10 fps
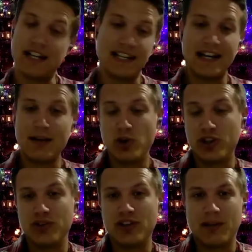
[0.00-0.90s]
again, I'm
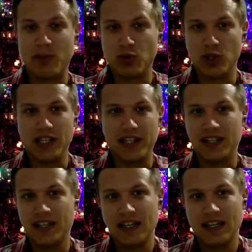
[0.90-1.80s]
with you there. I mean,
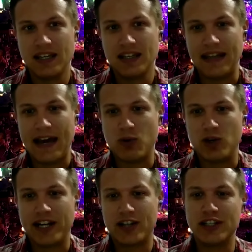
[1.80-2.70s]
really, that
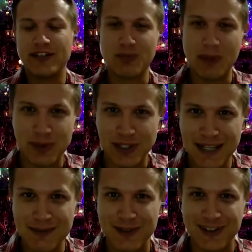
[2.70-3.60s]
one I couldn't even remember the
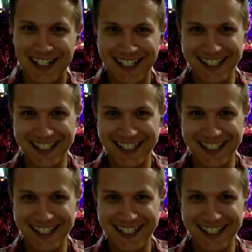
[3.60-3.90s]
name of it.